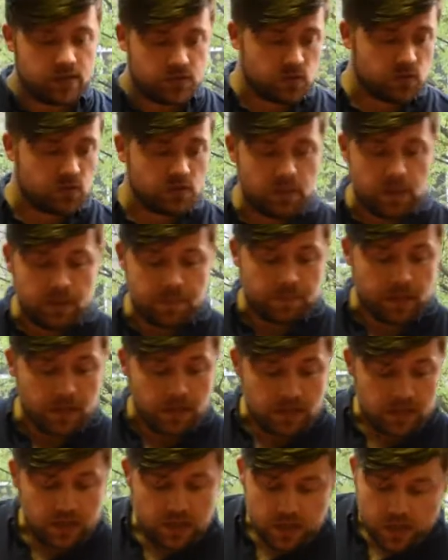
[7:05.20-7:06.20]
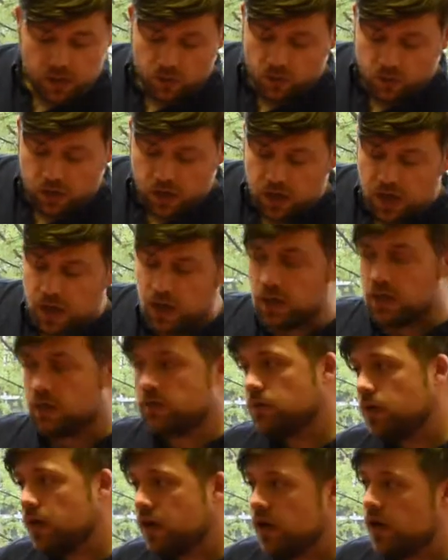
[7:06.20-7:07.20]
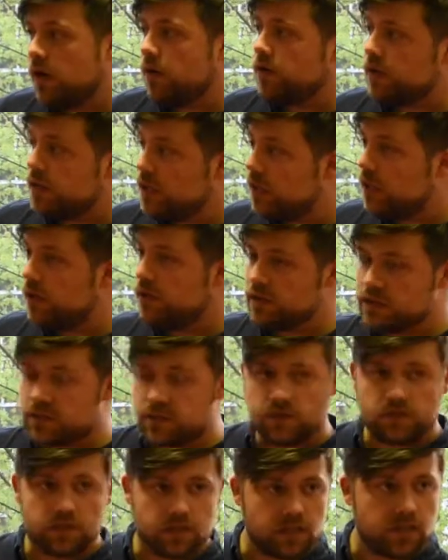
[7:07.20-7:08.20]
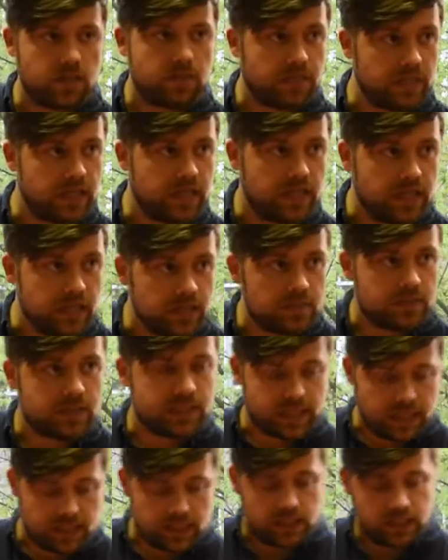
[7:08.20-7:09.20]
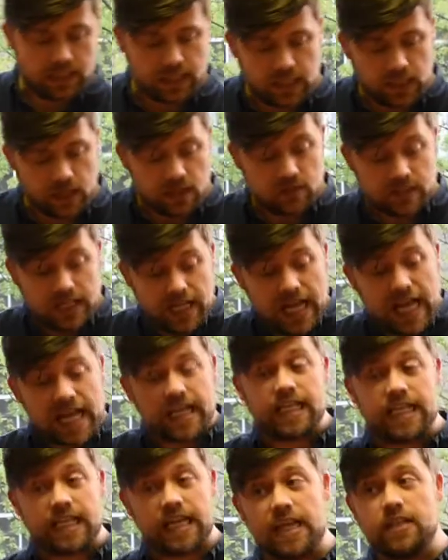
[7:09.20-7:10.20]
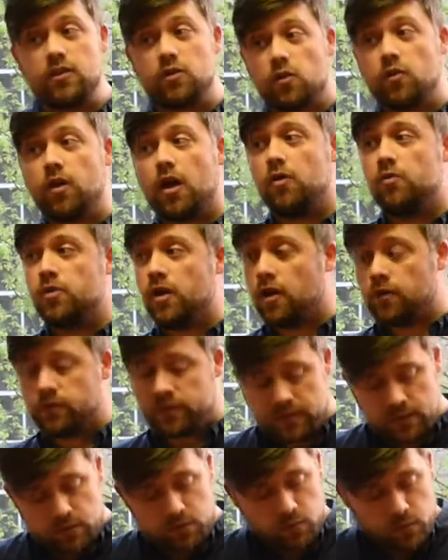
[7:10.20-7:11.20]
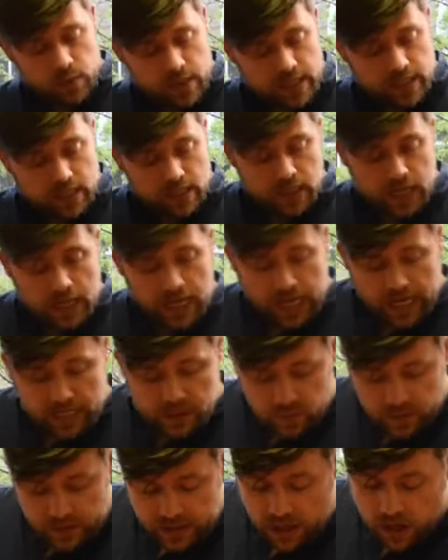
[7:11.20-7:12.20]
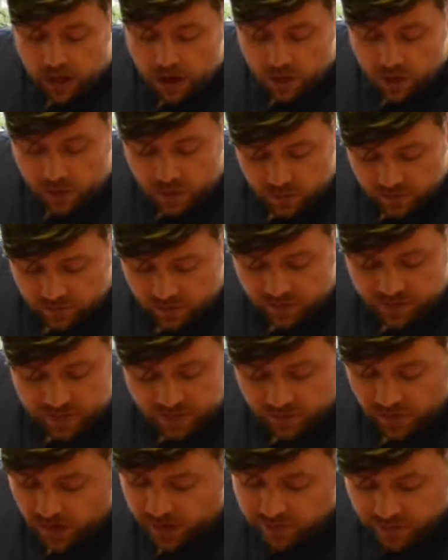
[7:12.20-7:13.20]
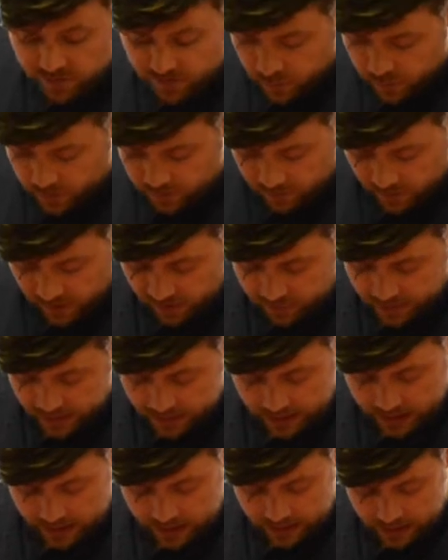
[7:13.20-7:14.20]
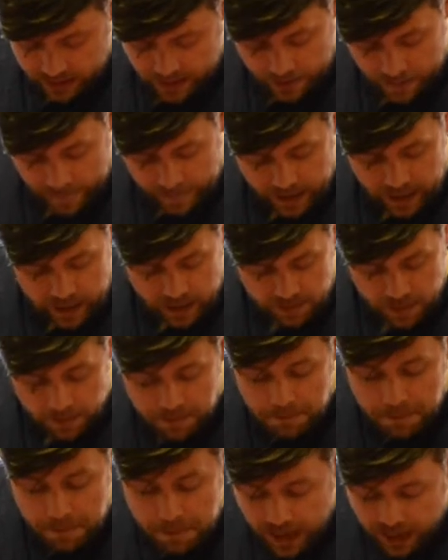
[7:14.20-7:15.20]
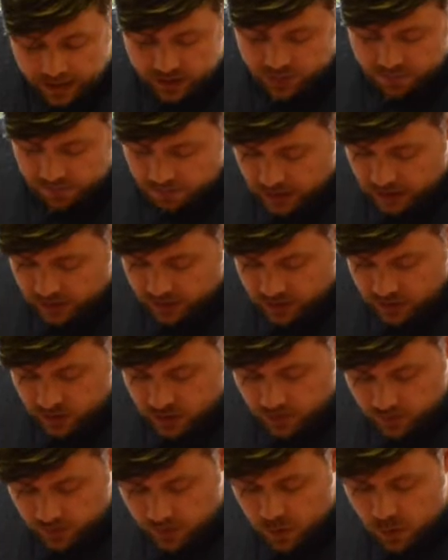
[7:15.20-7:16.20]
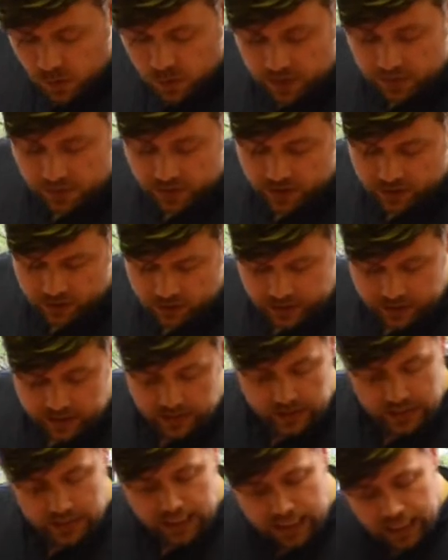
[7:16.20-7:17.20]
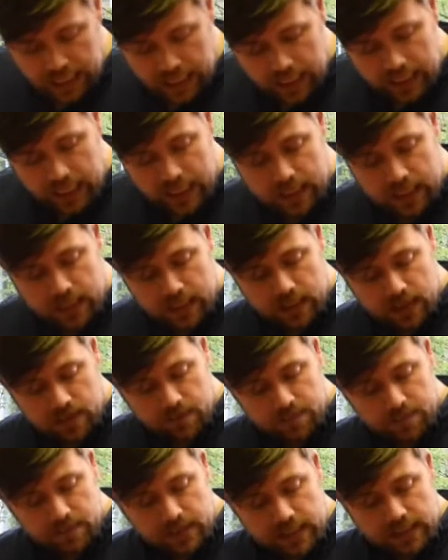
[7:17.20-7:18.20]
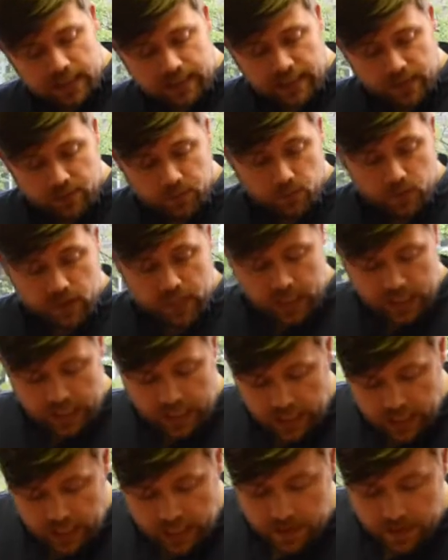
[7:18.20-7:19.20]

as you'll remember, were, well, you know, it's not going to be particularly close. And in the end, although no did win, as we know, 55 to 45%, a much, much smaller margin than we